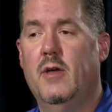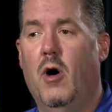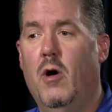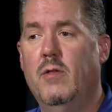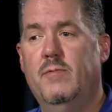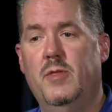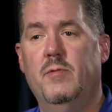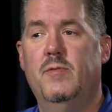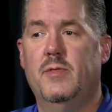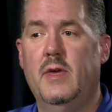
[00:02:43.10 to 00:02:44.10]
All of
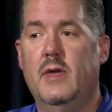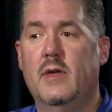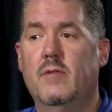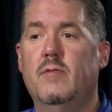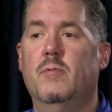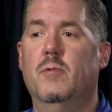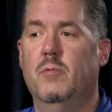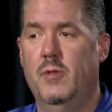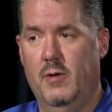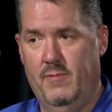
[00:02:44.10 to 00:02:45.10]
those things
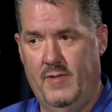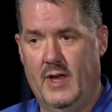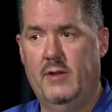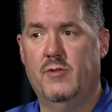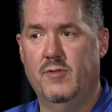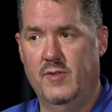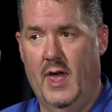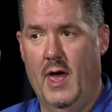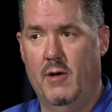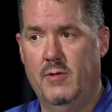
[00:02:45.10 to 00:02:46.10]
will affect your
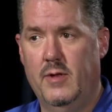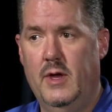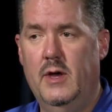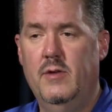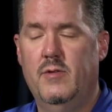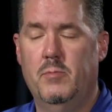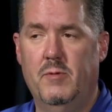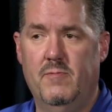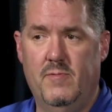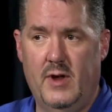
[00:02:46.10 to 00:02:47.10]
sound. So be
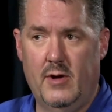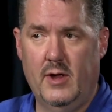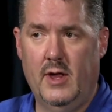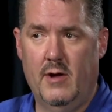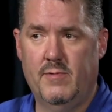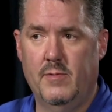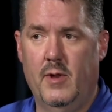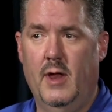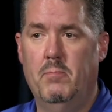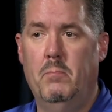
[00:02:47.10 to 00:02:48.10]
very careful
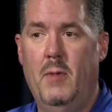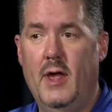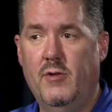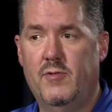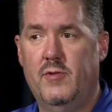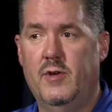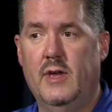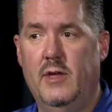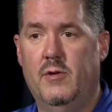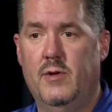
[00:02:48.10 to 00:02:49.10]
and make sure you
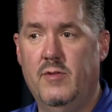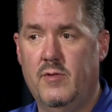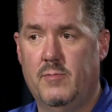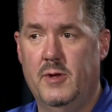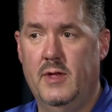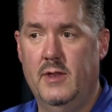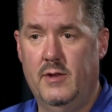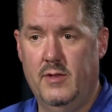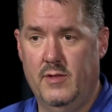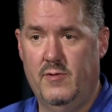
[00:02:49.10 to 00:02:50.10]
get your instrument
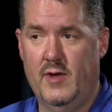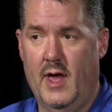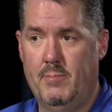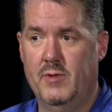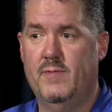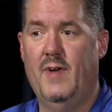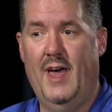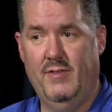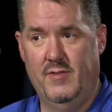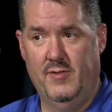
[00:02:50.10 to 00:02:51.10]
into the shop as
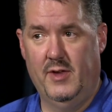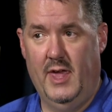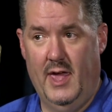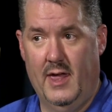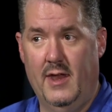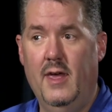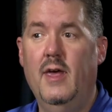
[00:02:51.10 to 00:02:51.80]
fast as you can